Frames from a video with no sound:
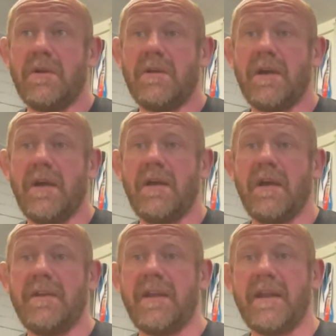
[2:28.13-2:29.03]
Yeah,
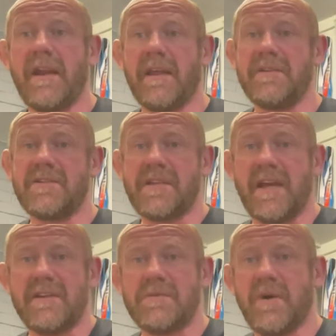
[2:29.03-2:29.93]
and then they'll
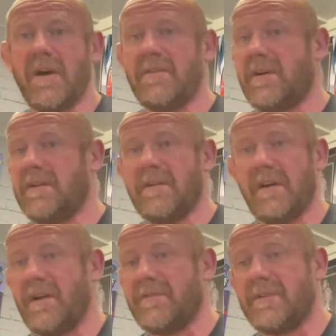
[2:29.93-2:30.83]
understand as well that
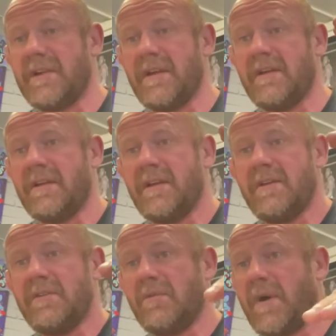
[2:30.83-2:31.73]
over a year,
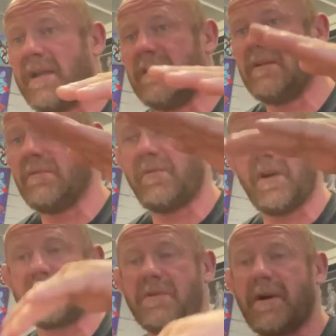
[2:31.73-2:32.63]
your weight will
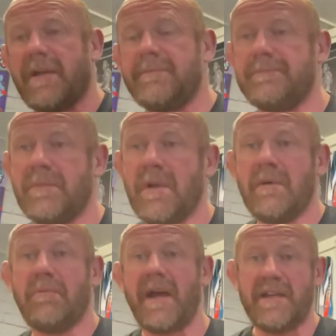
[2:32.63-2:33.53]
fluctuate,
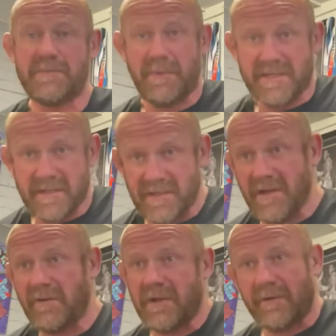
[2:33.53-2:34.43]
but it's better than
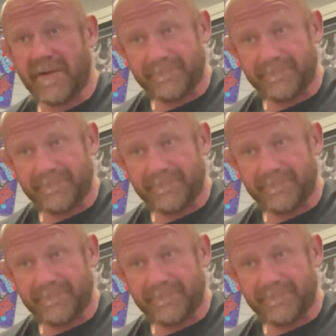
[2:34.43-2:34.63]
yo-yoing.